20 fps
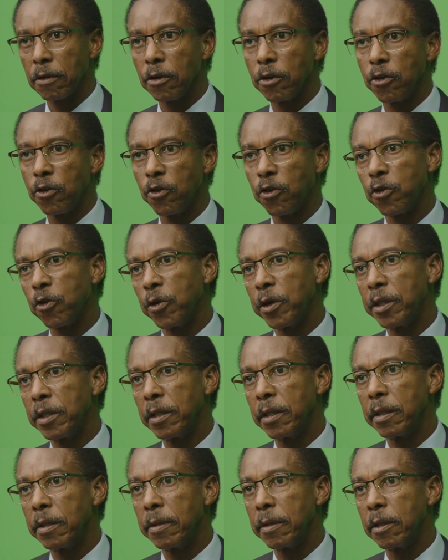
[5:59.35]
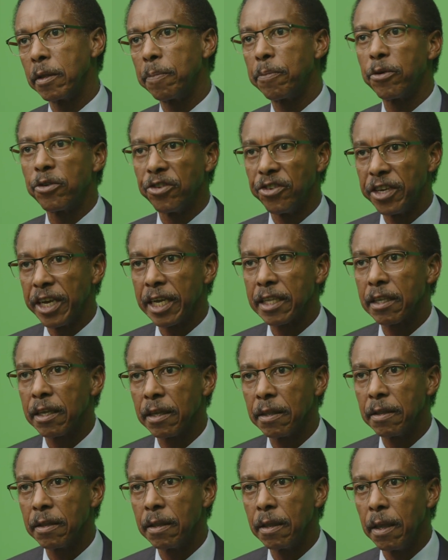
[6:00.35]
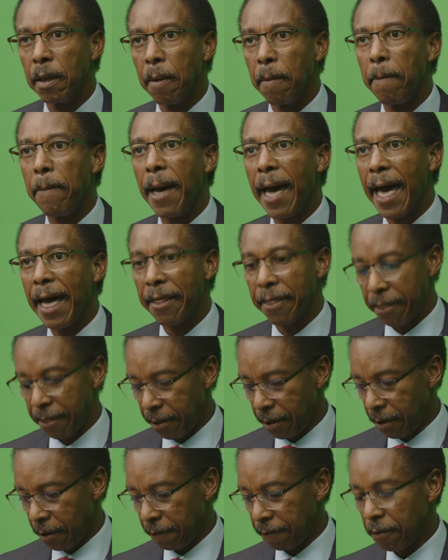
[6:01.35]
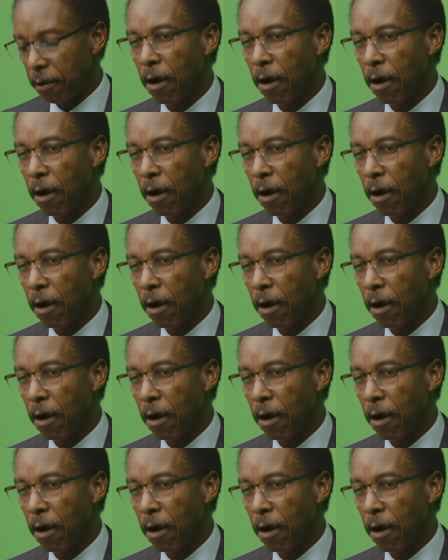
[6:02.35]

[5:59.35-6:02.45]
showing the projected path of a